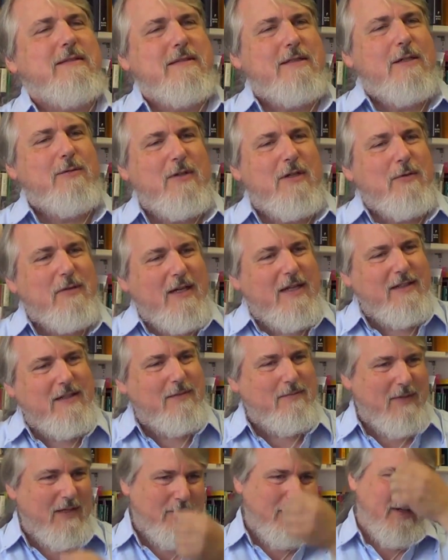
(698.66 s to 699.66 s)
I really would
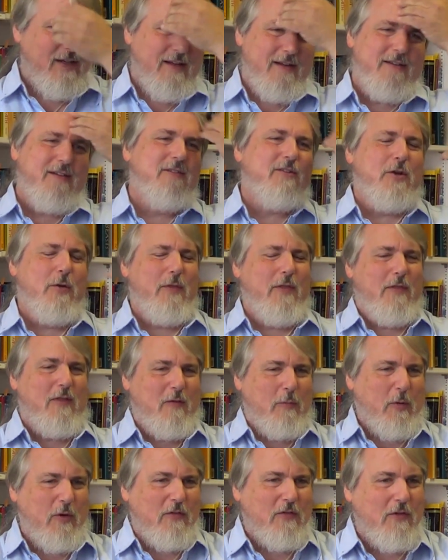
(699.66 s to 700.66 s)
like to show
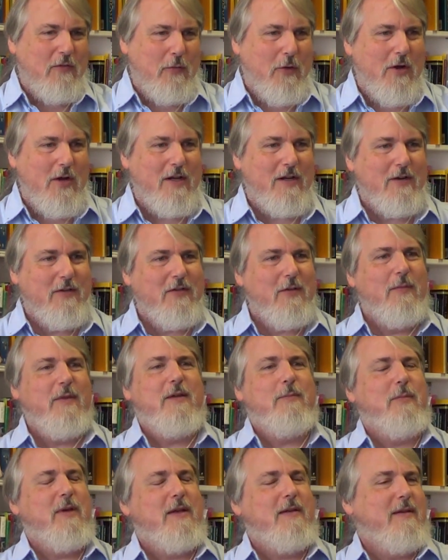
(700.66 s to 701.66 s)
that this person is wrong or
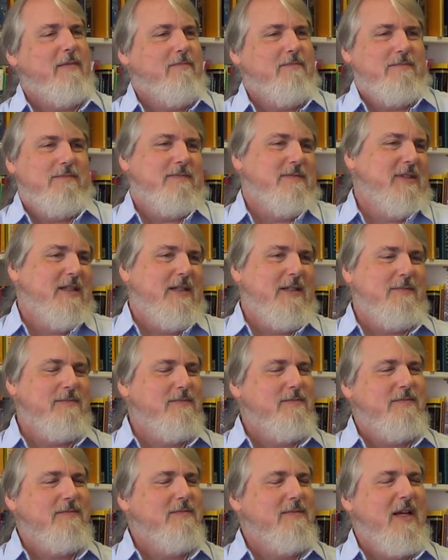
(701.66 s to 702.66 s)
something. But you
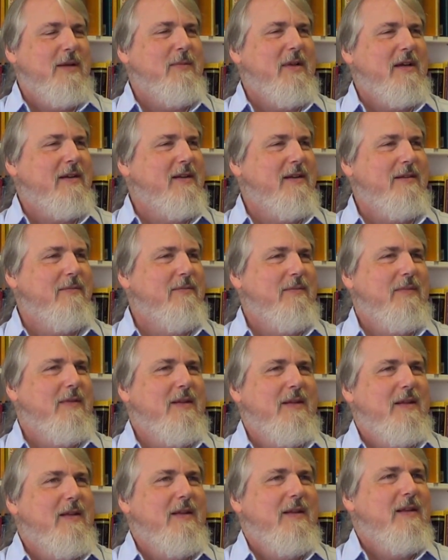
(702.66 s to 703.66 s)
know, I'm not going
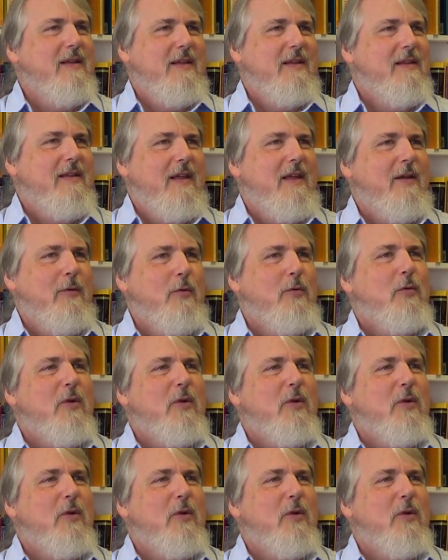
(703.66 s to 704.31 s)
to.